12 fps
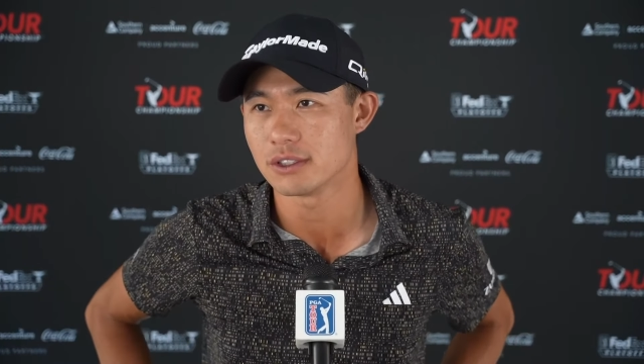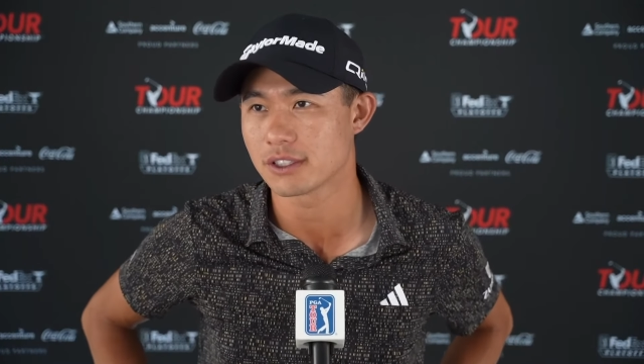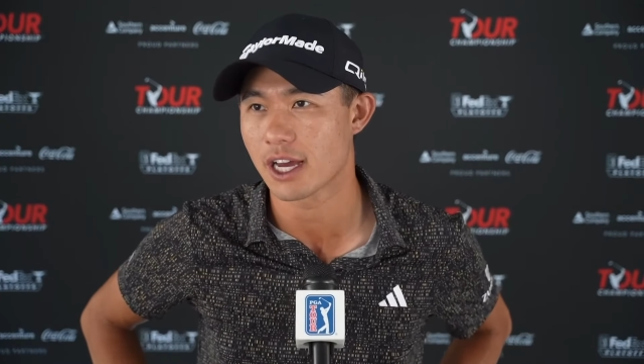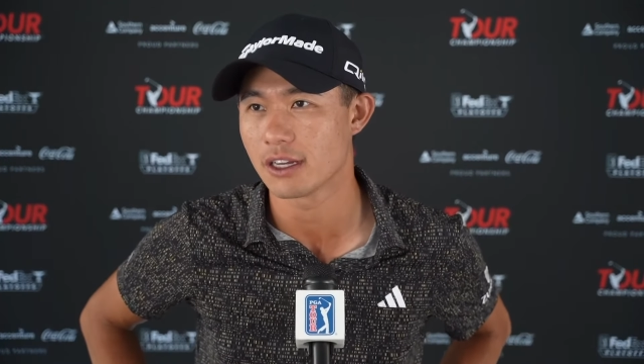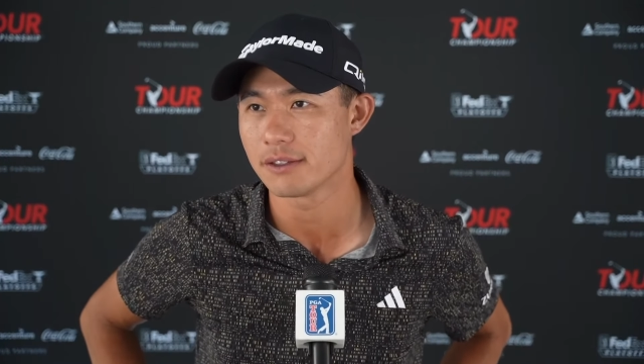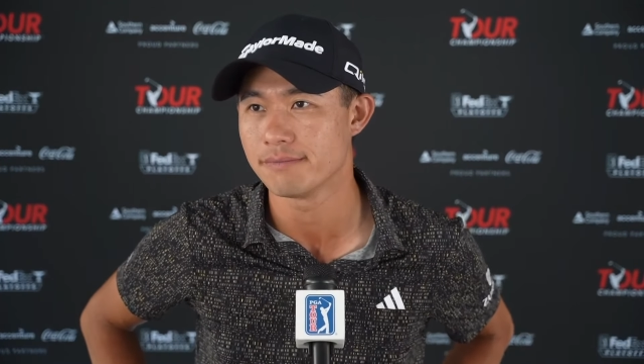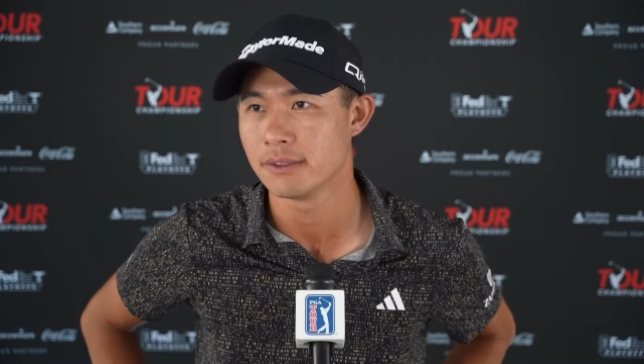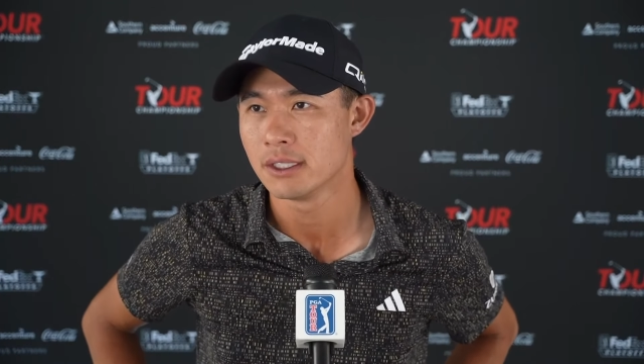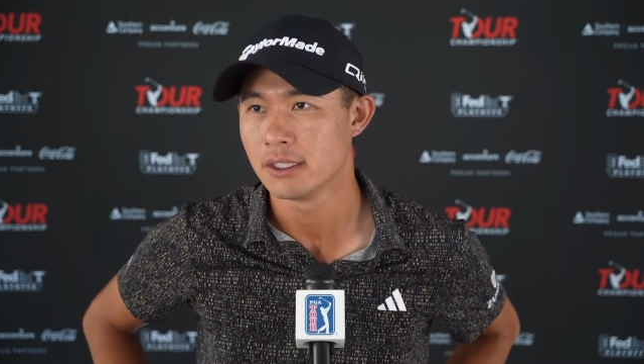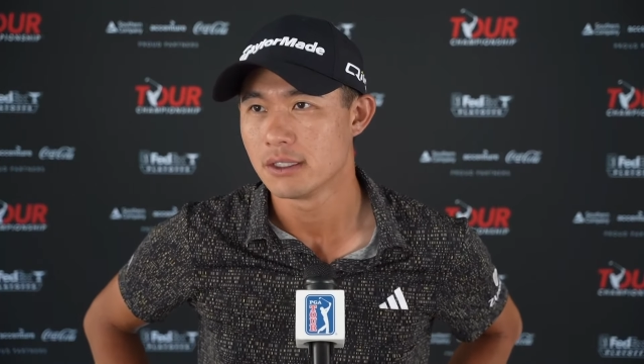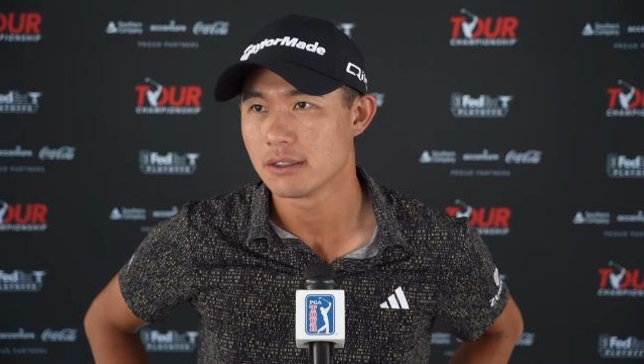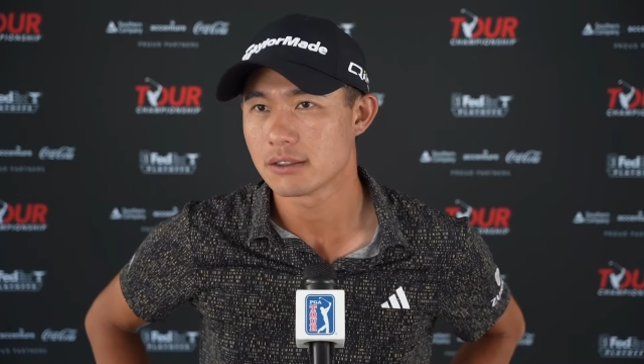just kind of
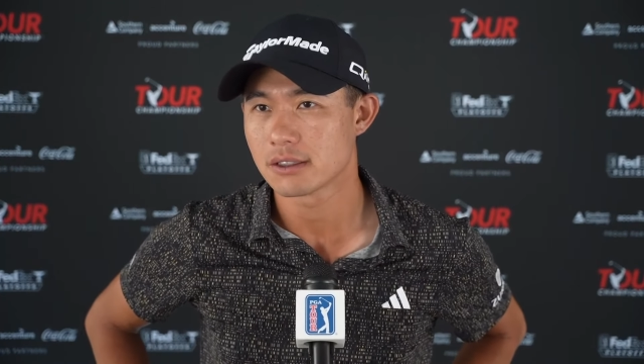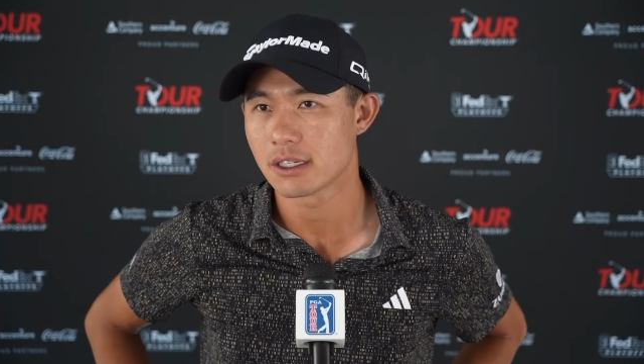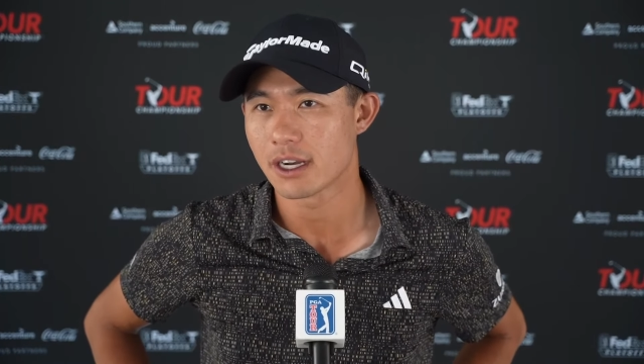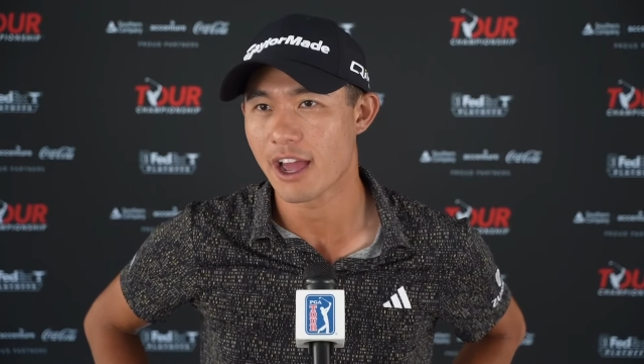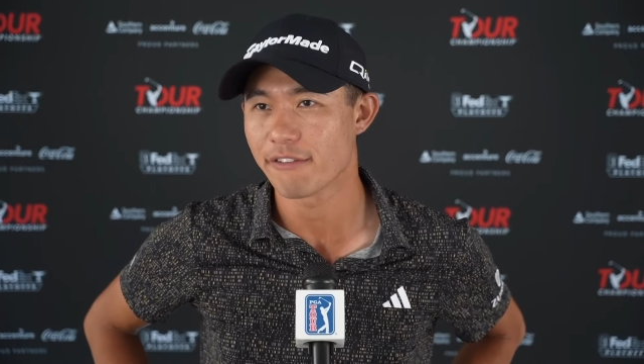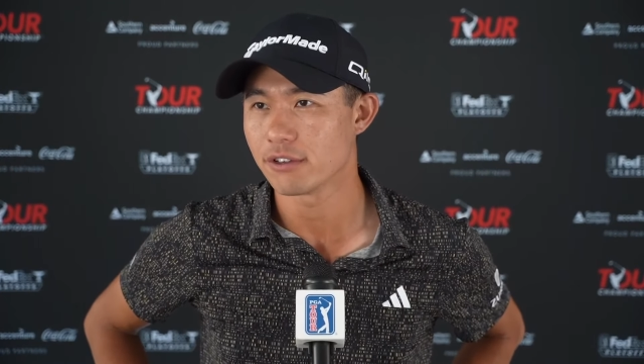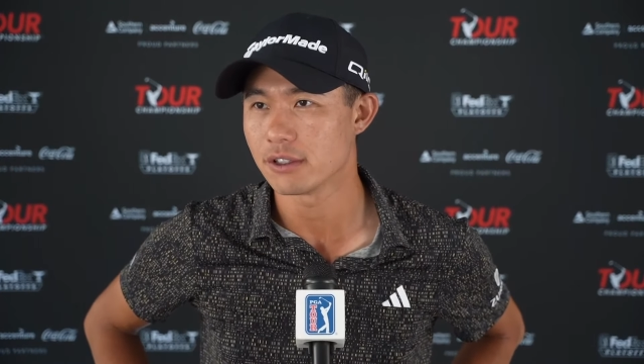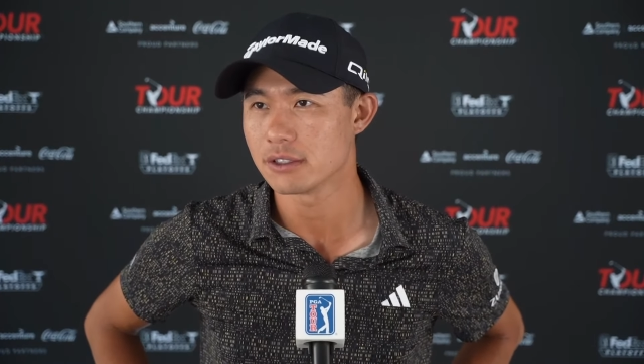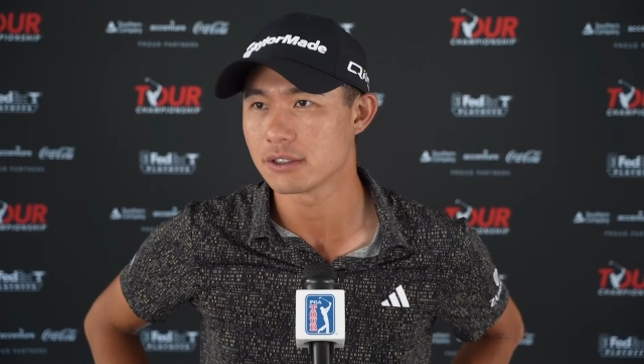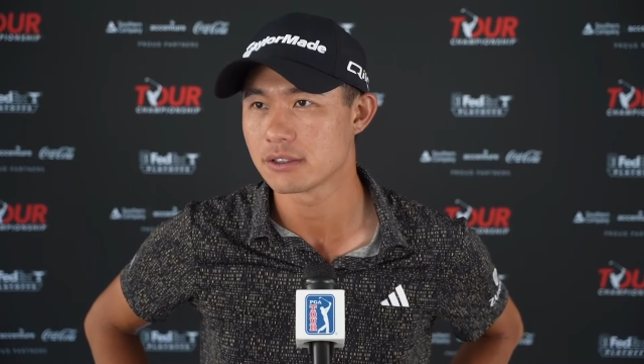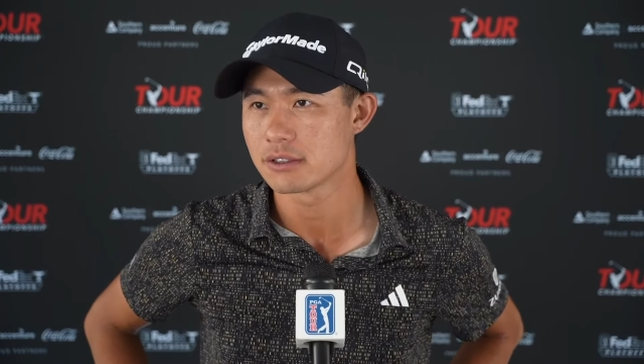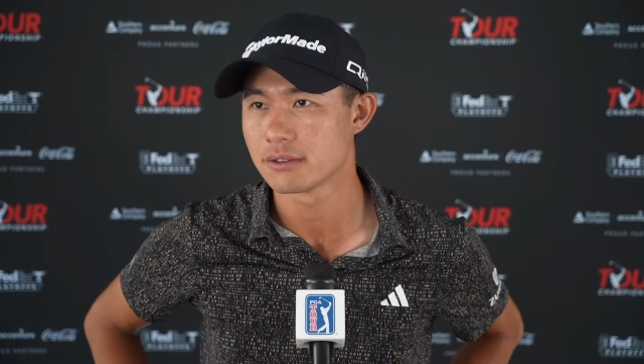kind of
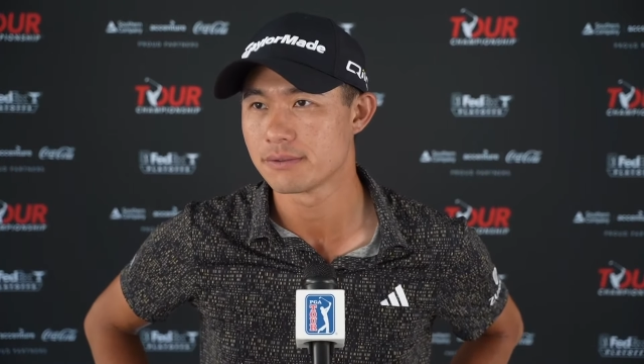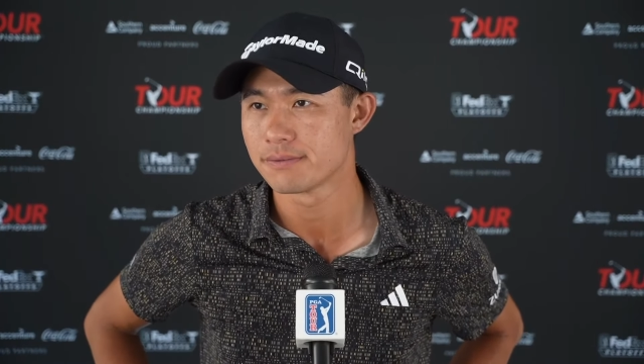effortless?